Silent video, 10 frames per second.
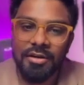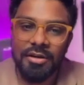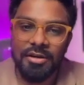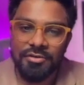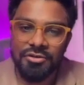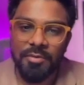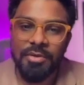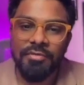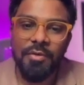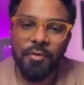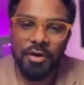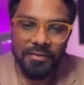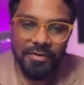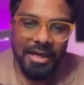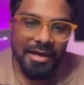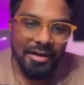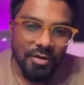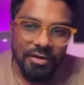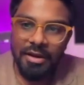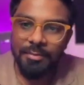your Shopify, whatever
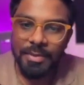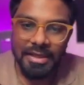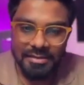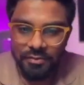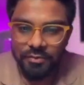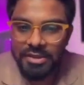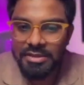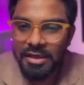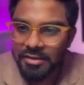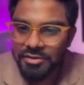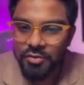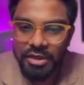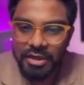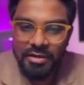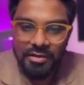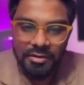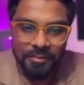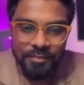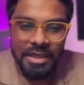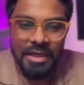catalog you have placed, will start showing it here.
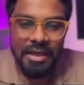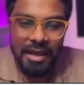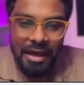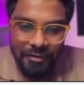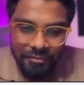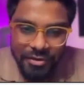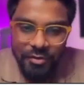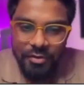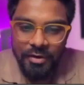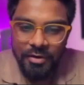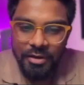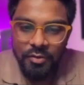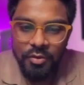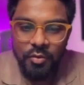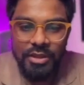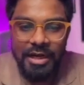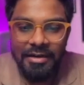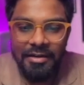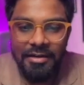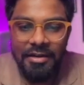After you do
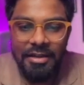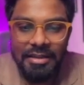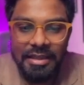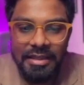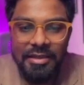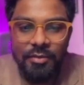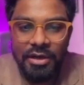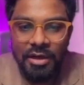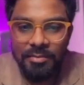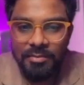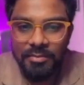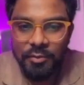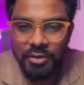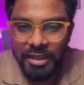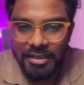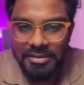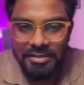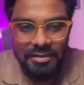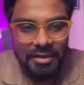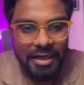that, then you come to
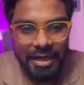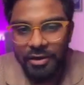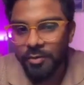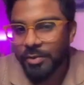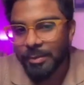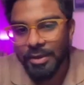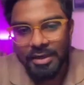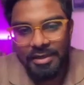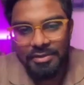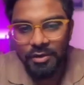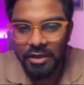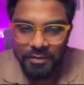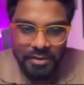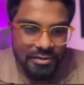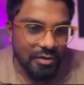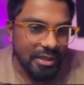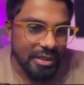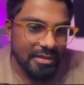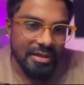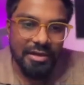next, write your primary text, whatever is your
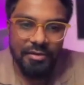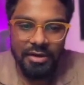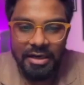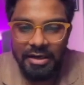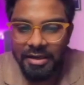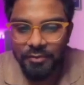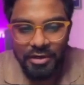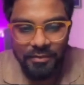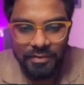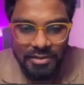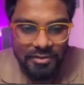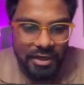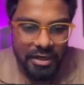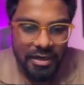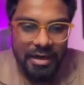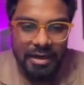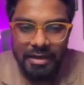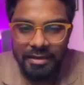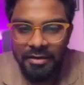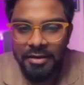text, write your headline, whatever is your headline.